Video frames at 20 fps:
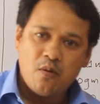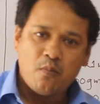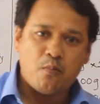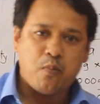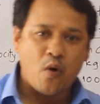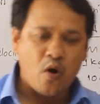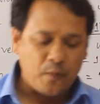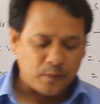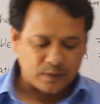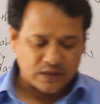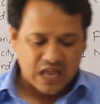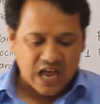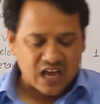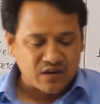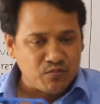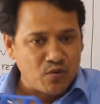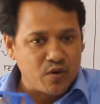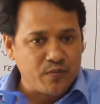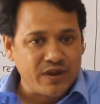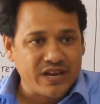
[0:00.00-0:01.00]
Both
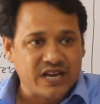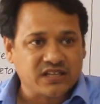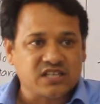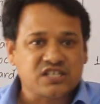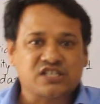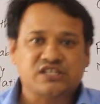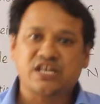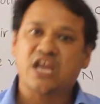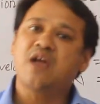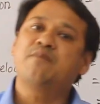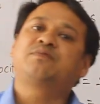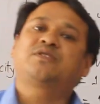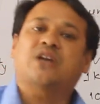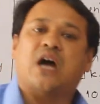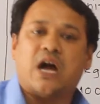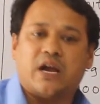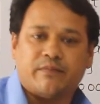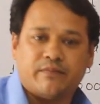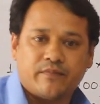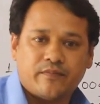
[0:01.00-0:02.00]
are moving at the same
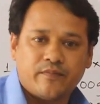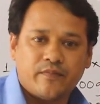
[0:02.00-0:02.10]
time.